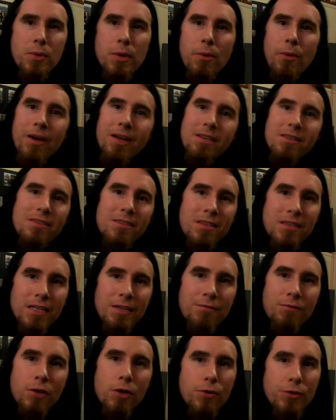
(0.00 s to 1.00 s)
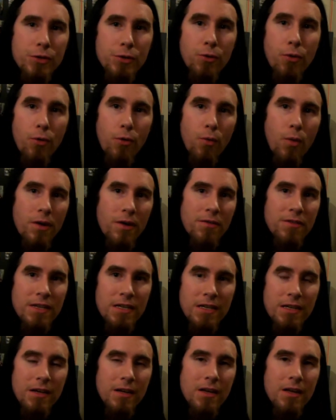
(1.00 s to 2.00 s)
3 Race, even though you were one of
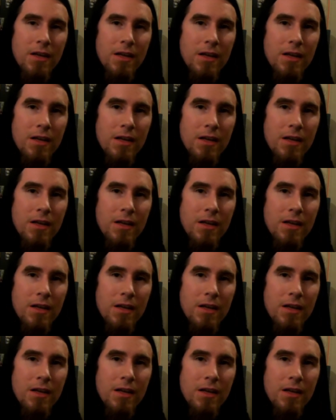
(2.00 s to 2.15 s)
the